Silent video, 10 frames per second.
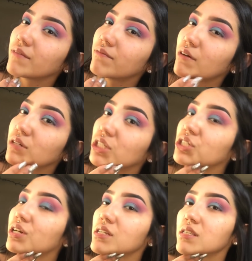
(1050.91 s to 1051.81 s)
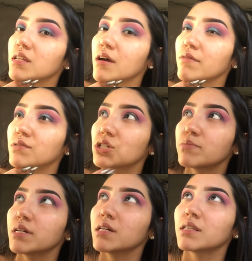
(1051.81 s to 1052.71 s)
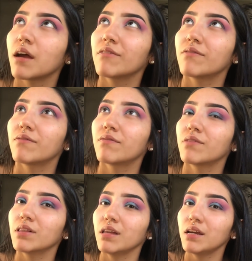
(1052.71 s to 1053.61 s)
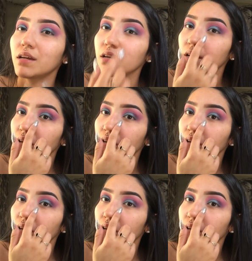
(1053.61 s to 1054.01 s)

foundation on and stuff, just because I feel like,